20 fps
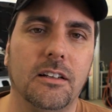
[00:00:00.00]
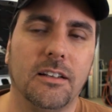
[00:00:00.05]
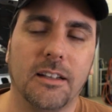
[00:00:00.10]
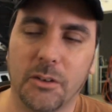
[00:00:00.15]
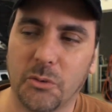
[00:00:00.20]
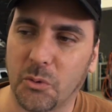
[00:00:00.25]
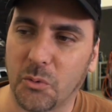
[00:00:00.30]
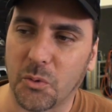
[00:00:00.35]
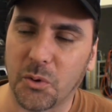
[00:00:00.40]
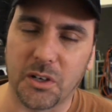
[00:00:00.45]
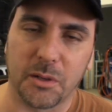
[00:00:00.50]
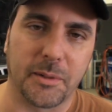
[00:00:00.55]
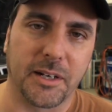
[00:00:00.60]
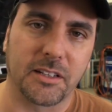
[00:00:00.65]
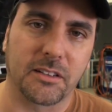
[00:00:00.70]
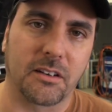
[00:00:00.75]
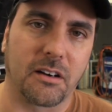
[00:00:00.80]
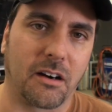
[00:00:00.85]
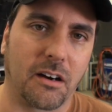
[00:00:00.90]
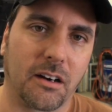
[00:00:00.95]
They weren't worried
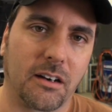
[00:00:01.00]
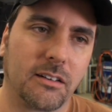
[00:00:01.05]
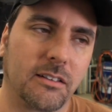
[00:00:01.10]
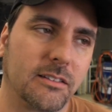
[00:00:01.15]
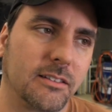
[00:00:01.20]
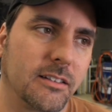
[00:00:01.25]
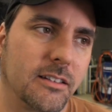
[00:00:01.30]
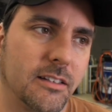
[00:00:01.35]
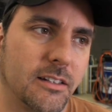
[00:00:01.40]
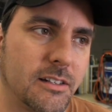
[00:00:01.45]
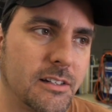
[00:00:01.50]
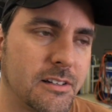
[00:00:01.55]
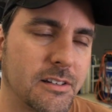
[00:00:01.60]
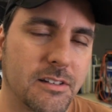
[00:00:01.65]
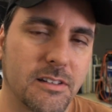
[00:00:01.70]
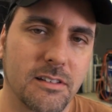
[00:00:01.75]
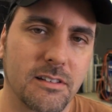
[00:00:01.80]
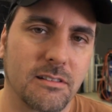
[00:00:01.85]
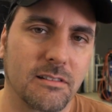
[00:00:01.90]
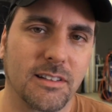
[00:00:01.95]
about the car
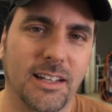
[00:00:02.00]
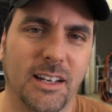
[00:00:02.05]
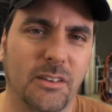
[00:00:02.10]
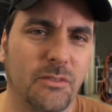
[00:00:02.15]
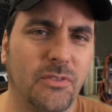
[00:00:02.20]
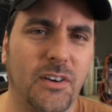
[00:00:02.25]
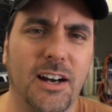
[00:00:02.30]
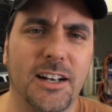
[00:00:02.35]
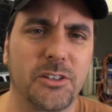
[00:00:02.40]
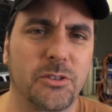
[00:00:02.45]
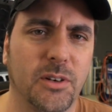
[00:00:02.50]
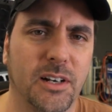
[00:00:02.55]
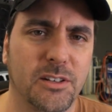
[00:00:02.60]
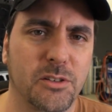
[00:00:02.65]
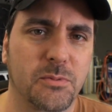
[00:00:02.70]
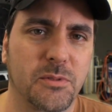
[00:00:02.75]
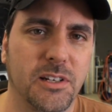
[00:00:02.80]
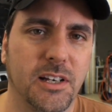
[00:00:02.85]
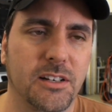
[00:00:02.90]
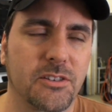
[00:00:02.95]
because they could find
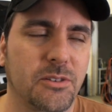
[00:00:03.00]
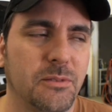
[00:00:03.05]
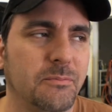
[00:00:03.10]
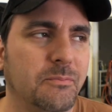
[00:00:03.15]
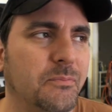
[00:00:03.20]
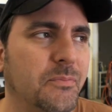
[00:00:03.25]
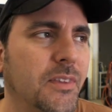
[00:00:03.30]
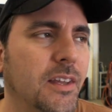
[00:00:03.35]
transportation.